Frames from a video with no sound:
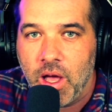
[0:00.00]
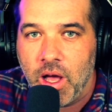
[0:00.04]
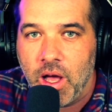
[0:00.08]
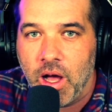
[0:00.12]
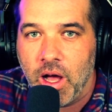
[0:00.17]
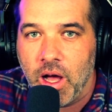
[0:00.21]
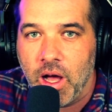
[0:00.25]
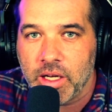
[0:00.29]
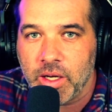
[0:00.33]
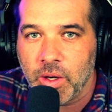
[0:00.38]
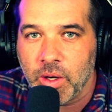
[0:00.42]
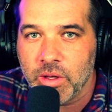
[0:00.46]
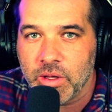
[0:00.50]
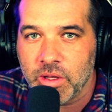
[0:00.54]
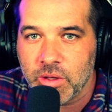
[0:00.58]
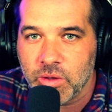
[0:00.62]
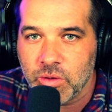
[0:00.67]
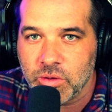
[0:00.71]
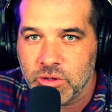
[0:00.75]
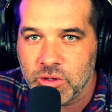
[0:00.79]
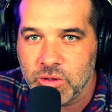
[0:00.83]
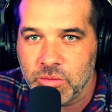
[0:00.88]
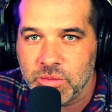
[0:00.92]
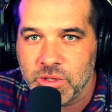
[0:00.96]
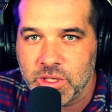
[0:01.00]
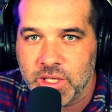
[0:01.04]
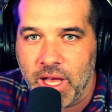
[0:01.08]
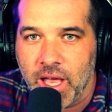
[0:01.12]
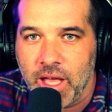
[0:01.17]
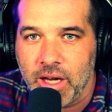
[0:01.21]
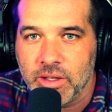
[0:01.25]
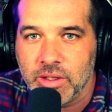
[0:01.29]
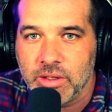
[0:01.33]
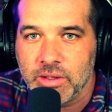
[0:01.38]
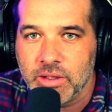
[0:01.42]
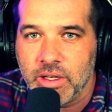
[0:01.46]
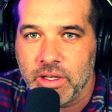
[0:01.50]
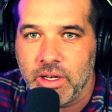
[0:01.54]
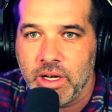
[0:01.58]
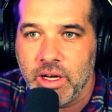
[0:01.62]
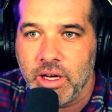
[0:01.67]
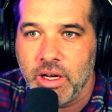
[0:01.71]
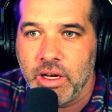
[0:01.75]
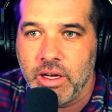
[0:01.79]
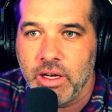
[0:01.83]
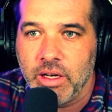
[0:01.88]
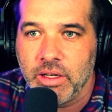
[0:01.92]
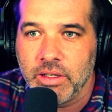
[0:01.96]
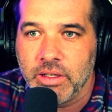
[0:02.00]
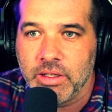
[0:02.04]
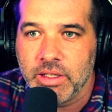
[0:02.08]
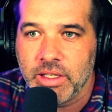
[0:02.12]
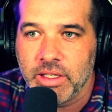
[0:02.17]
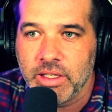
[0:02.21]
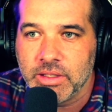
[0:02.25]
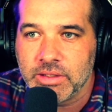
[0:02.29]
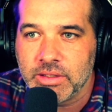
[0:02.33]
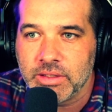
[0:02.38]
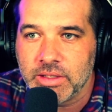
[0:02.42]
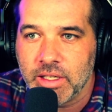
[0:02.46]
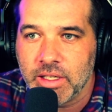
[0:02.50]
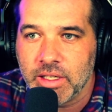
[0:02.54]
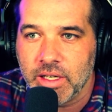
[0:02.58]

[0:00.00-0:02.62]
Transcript: Go to the YouTube channel. It's